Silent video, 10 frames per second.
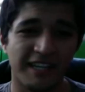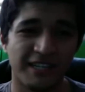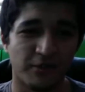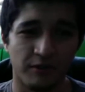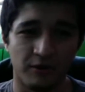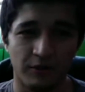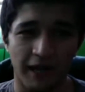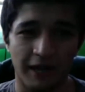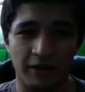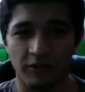intro,
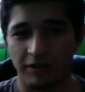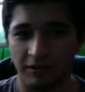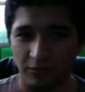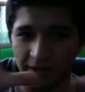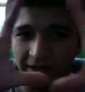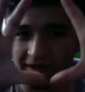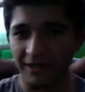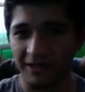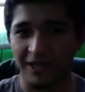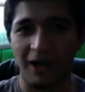when the
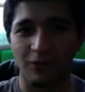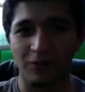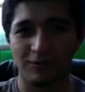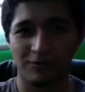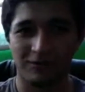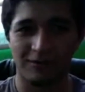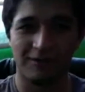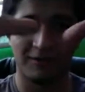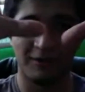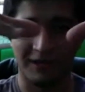clouds
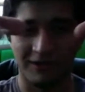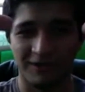just like